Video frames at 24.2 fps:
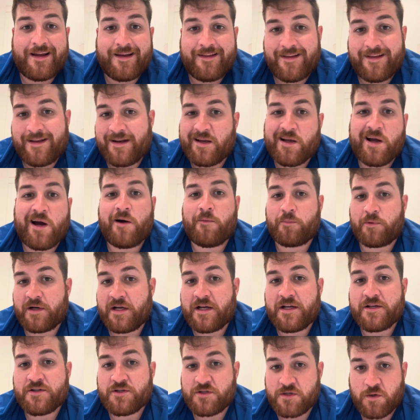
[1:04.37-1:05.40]
and then
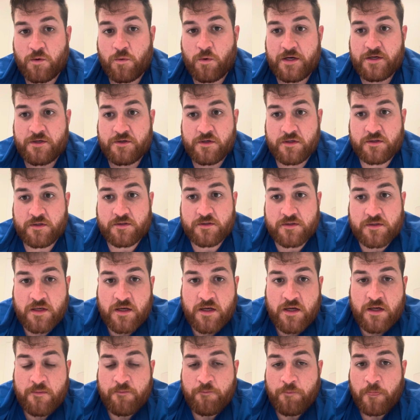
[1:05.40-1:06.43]
comprehension questions.
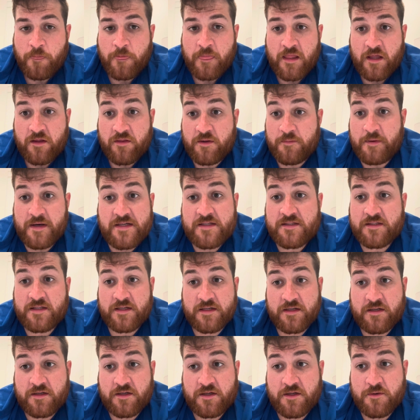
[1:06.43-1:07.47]
The best
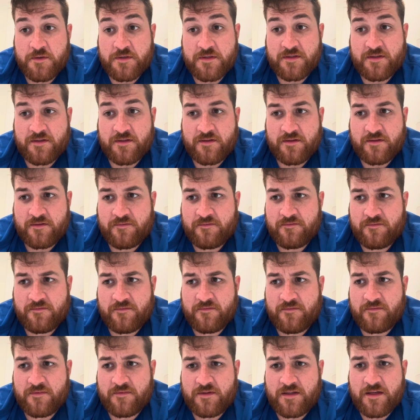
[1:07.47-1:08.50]
thing to do is to
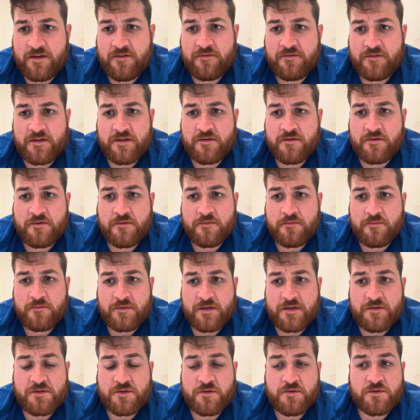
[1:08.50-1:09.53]
give
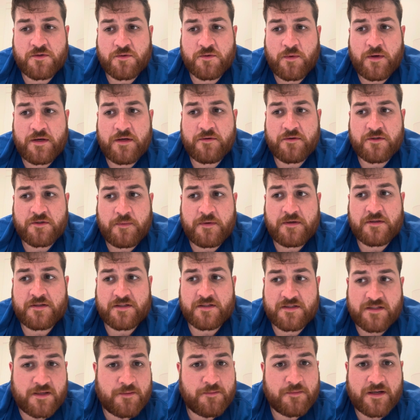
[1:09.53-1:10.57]
students a way to experience the
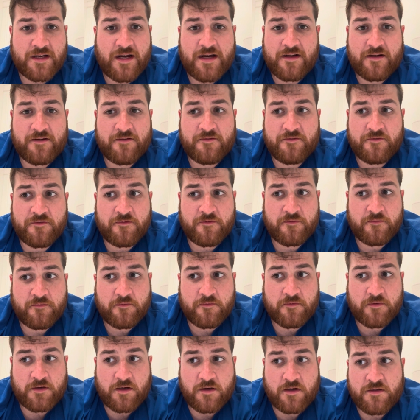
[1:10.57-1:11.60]
same kind of
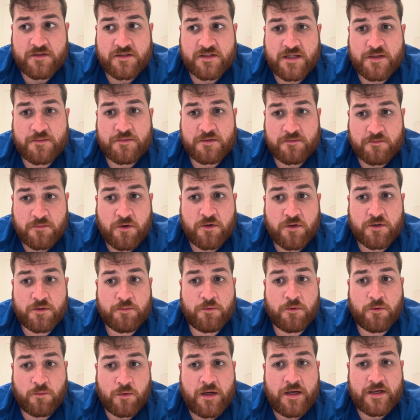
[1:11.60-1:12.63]
concepts in
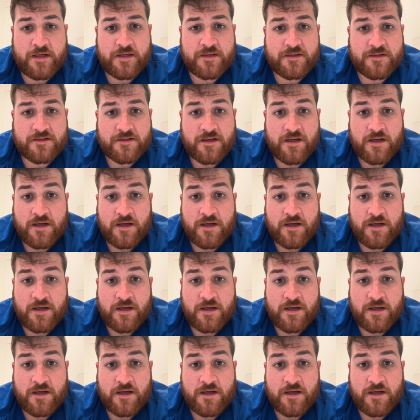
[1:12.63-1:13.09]
multiple ways.